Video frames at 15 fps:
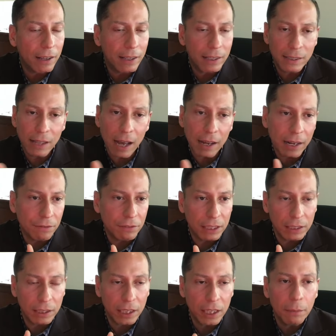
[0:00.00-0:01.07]
is not
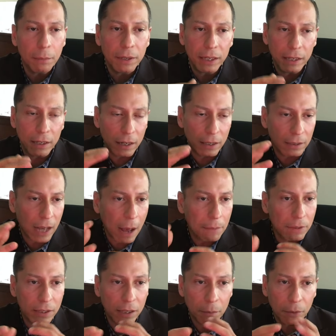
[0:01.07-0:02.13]
FTT, but it
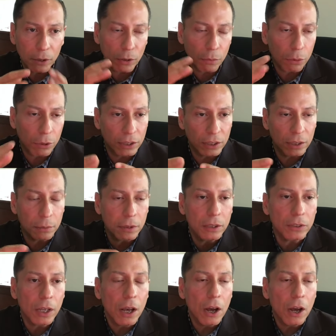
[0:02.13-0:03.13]
adopts similar principles